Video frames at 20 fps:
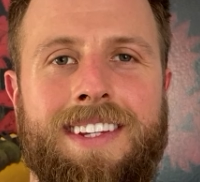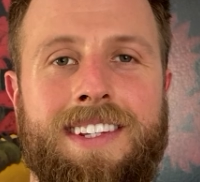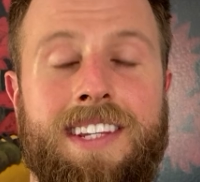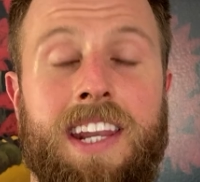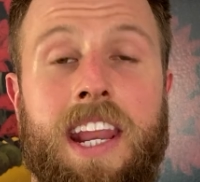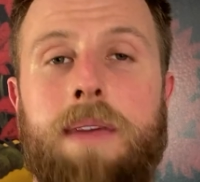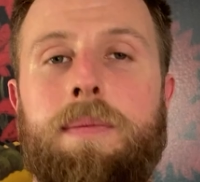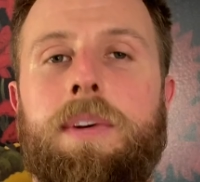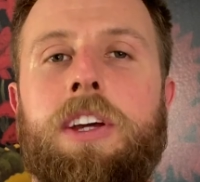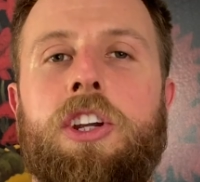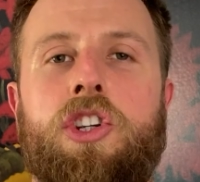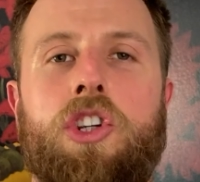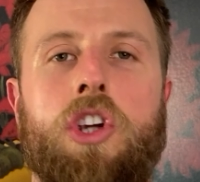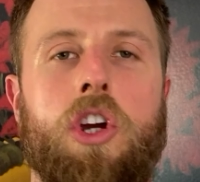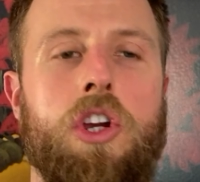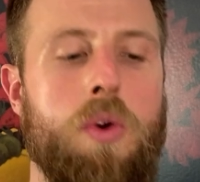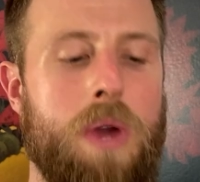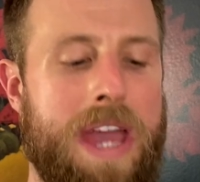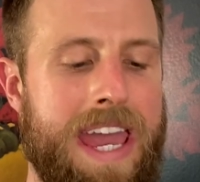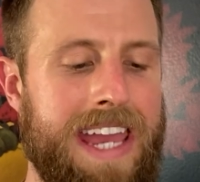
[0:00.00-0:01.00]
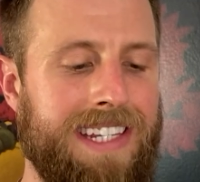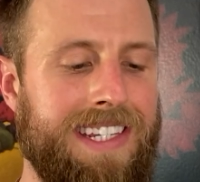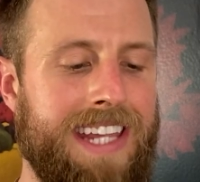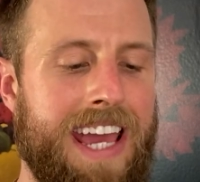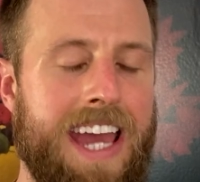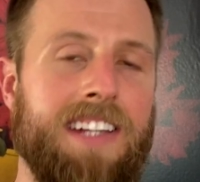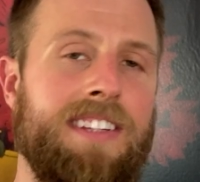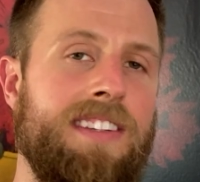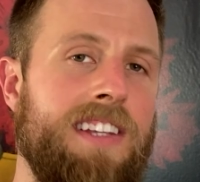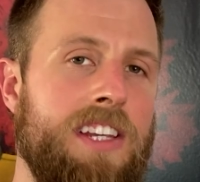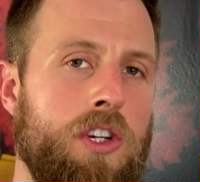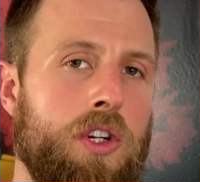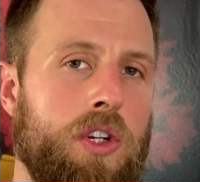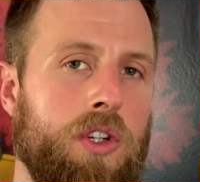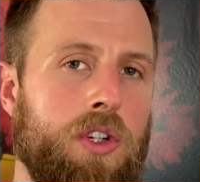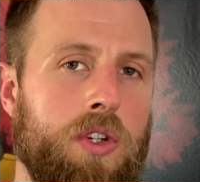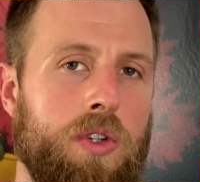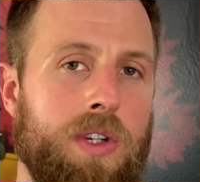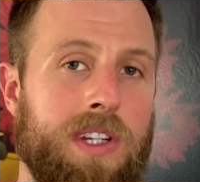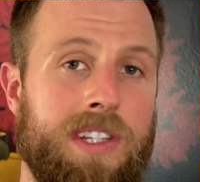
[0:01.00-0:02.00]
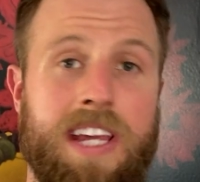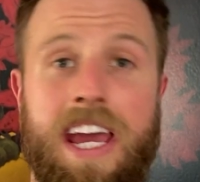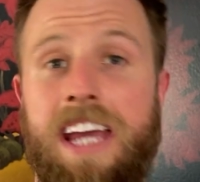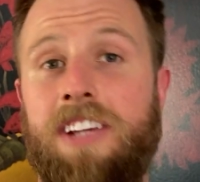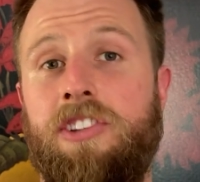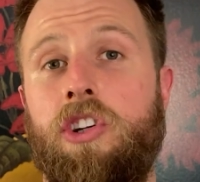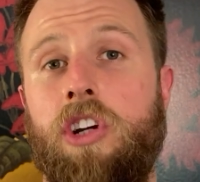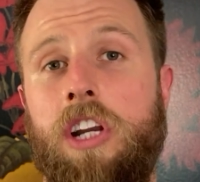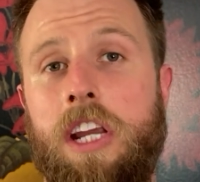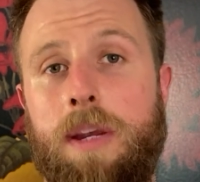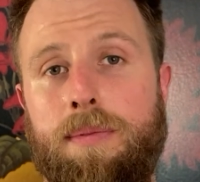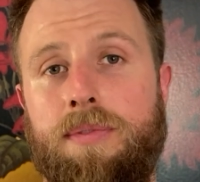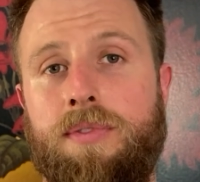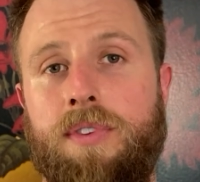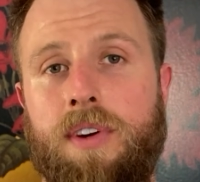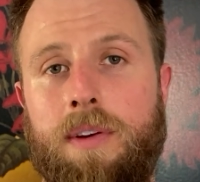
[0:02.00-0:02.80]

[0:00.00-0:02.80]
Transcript: Today I'm going to show you a test that you can do to test your hips for